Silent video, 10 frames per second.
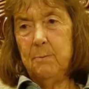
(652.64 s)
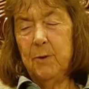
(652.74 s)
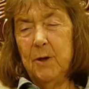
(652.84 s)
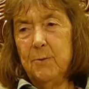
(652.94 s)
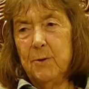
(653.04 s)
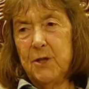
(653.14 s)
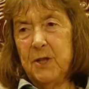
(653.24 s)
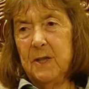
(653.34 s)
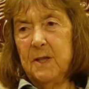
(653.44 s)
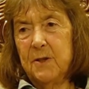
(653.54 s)
Bird
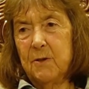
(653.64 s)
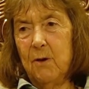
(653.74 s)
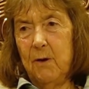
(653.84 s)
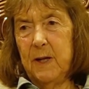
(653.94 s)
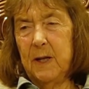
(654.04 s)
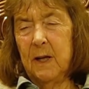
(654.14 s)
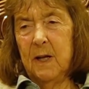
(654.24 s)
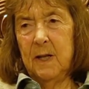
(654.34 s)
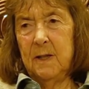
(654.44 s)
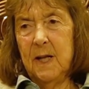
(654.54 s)
watching was growing
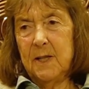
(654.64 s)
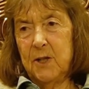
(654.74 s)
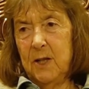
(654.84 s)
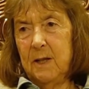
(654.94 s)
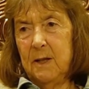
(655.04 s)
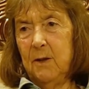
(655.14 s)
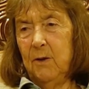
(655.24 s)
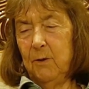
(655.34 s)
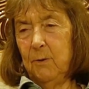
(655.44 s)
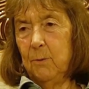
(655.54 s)
nationally,
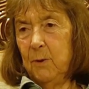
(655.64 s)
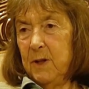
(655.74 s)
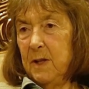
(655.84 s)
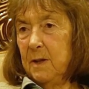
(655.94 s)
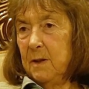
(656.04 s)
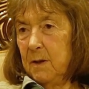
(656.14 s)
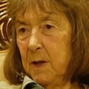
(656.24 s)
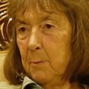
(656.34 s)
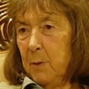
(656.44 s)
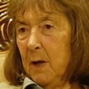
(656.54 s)
within
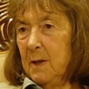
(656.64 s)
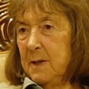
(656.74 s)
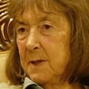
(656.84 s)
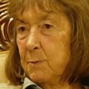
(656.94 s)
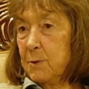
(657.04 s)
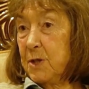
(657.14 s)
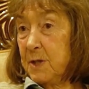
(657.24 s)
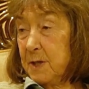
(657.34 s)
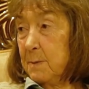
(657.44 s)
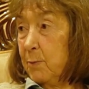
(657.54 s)
the Nepalese, which
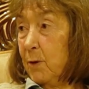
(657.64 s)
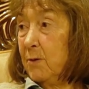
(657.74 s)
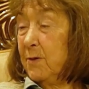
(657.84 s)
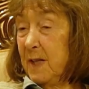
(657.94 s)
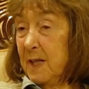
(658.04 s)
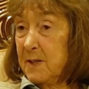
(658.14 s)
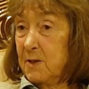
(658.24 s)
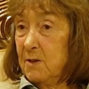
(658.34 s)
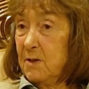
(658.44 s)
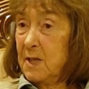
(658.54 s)
is important, that's
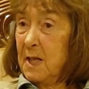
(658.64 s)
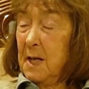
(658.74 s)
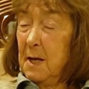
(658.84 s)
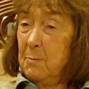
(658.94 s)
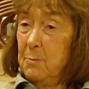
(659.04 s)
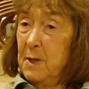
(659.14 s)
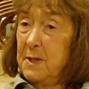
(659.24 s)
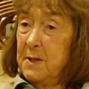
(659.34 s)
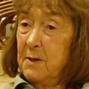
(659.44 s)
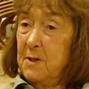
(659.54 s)
good. But
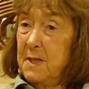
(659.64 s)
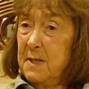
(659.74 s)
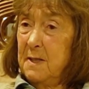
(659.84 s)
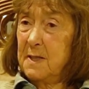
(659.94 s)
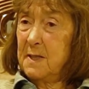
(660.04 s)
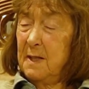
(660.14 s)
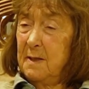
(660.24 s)
there isn't,